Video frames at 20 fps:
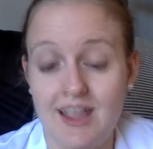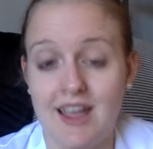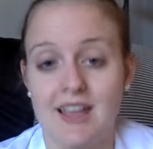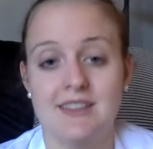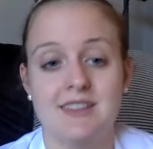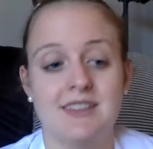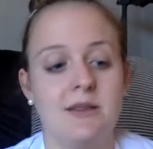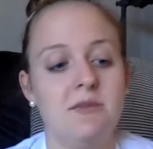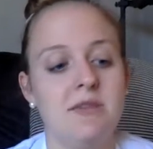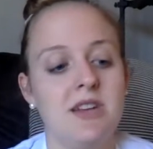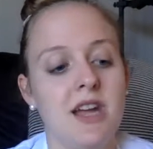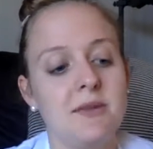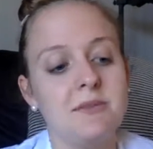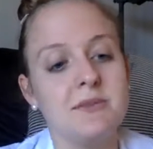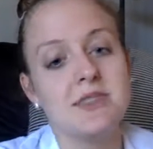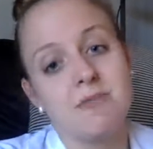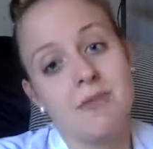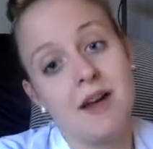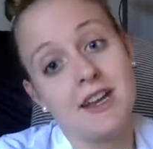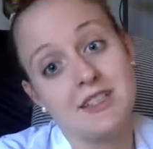And
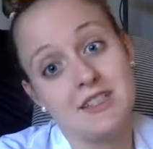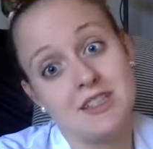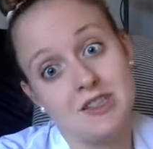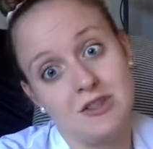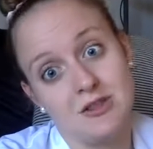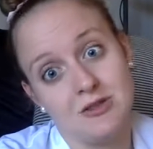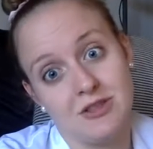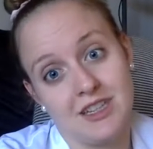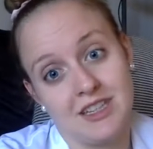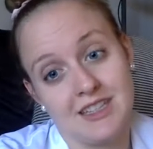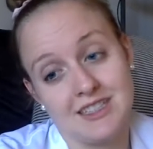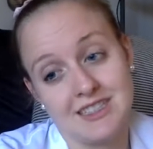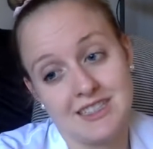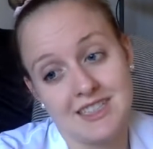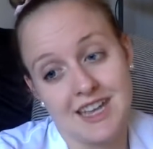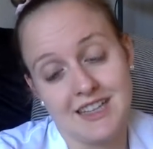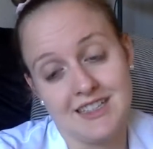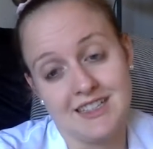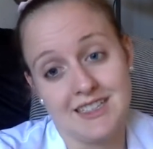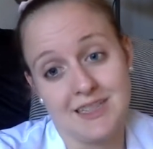sometimes my to-do list
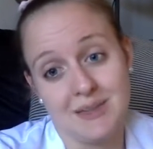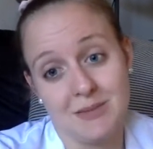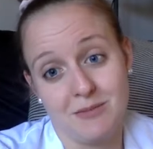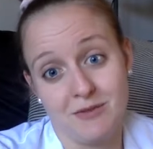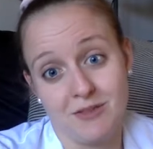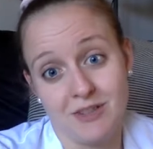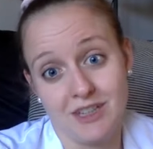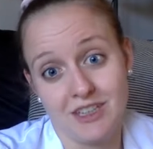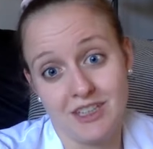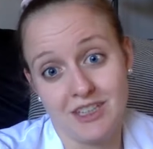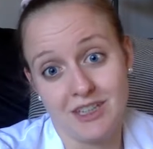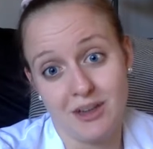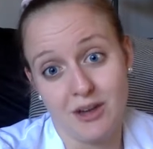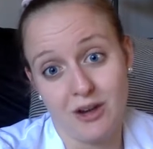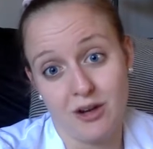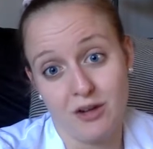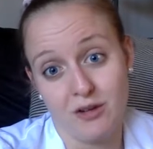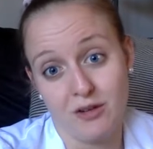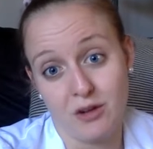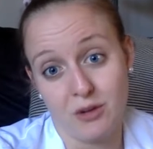can seem really
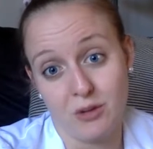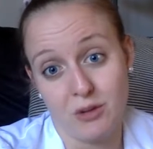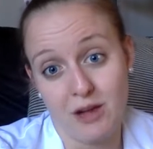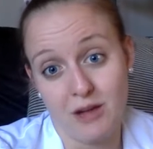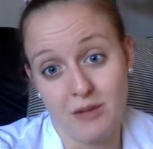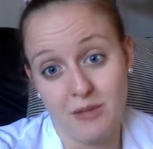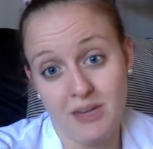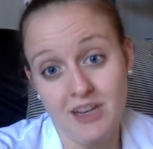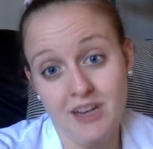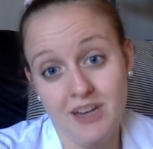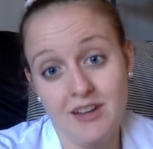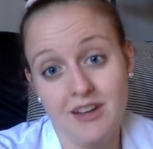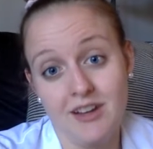overwhelming.